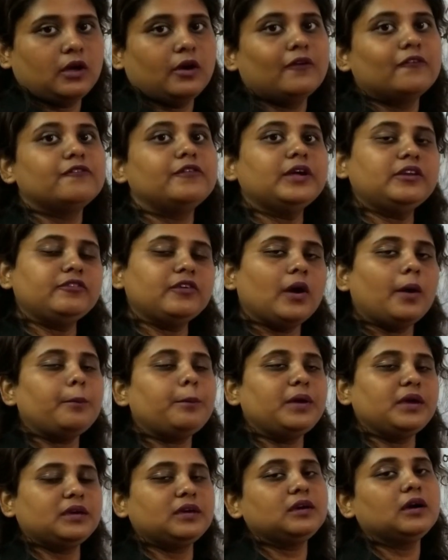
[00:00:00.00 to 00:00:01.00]
When we are
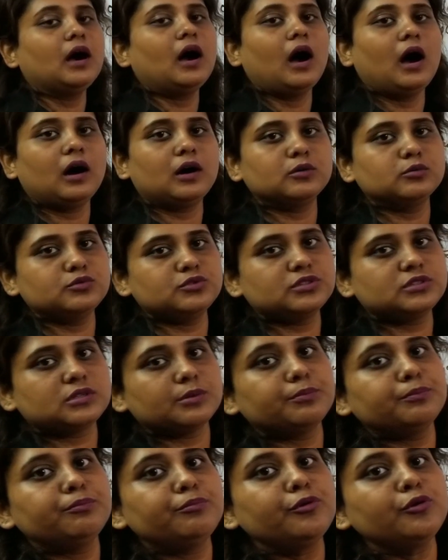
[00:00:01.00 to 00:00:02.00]
making a house, the
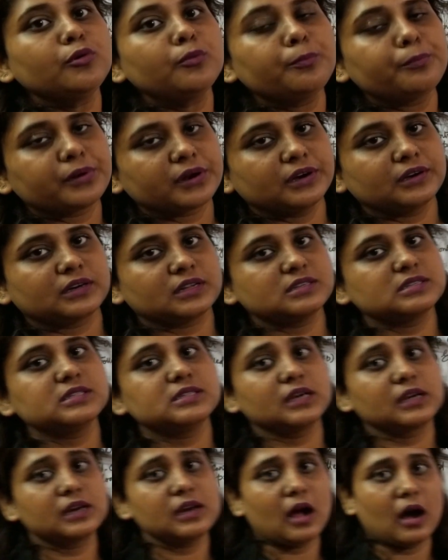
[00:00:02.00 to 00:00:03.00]
blueprint is
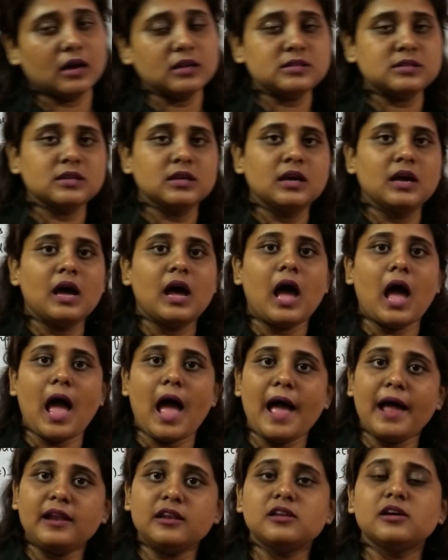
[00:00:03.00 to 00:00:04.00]
the class,
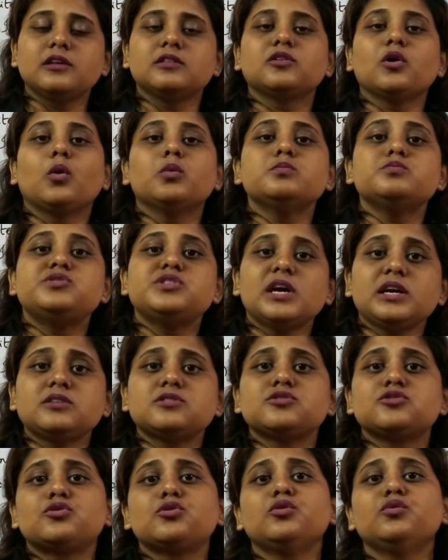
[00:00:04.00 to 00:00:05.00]
and the objects
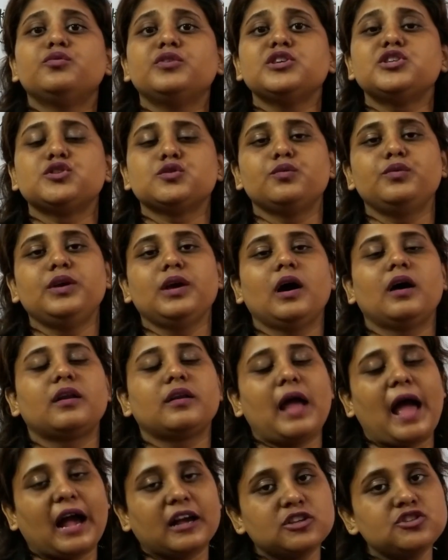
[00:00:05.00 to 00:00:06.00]
through which we are
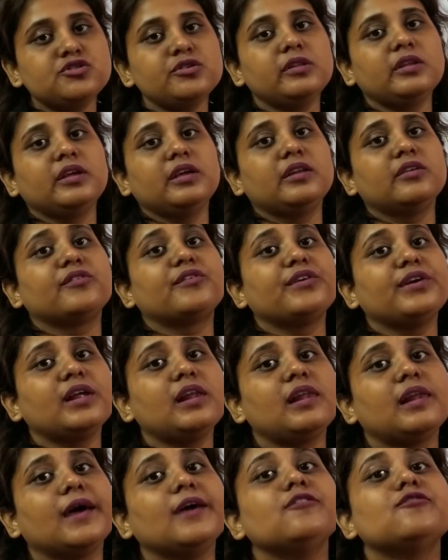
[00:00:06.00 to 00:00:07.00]
actually in real
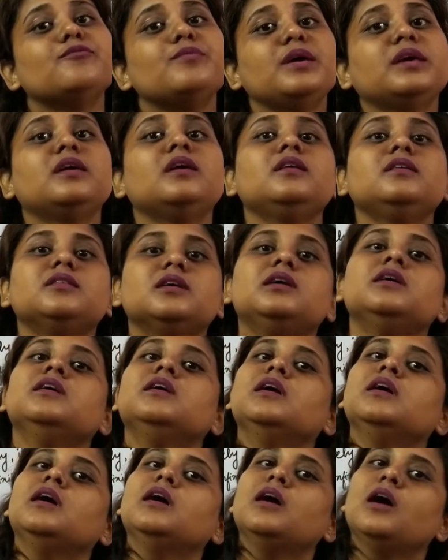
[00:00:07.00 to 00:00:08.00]
life making the
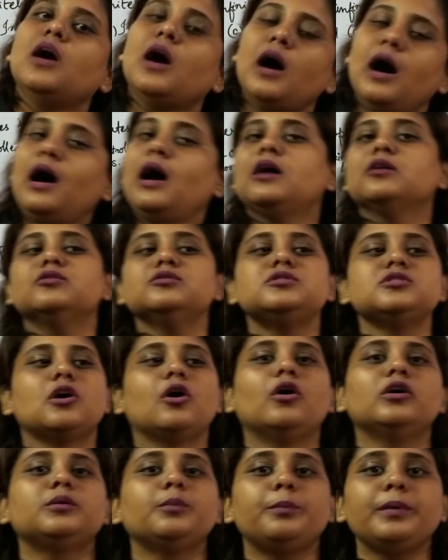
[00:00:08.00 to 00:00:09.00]
house
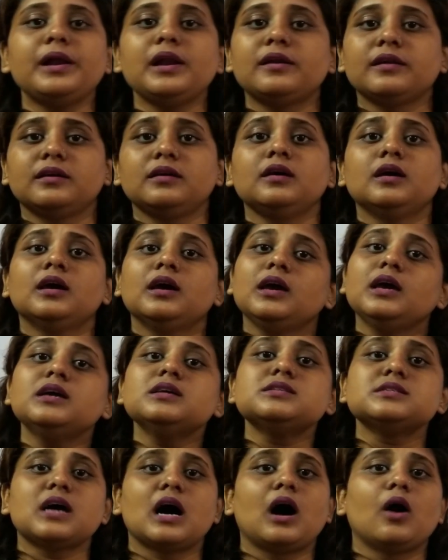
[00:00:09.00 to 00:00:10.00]
or the building
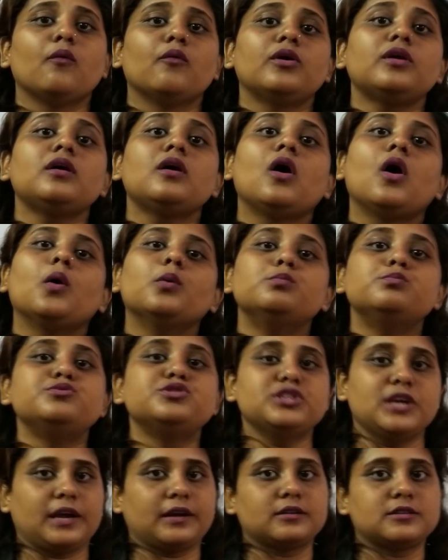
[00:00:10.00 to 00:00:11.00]
is our
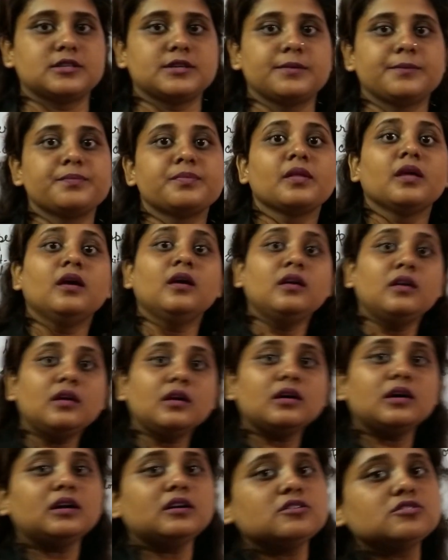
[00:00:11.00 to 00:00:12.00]
object.
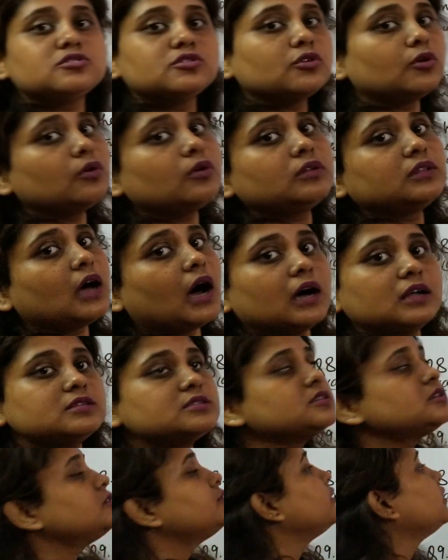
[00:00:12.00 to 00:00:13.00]
Here, so the
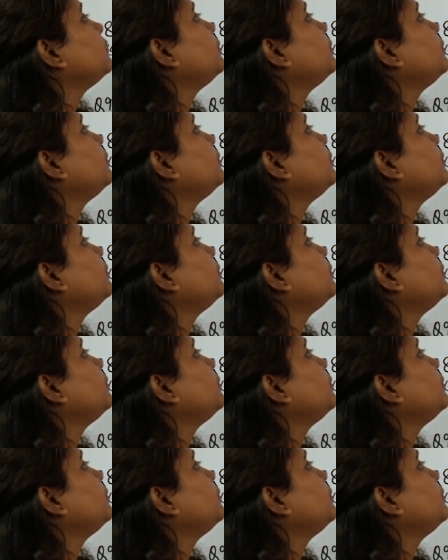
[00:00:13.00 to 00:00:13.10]
answer will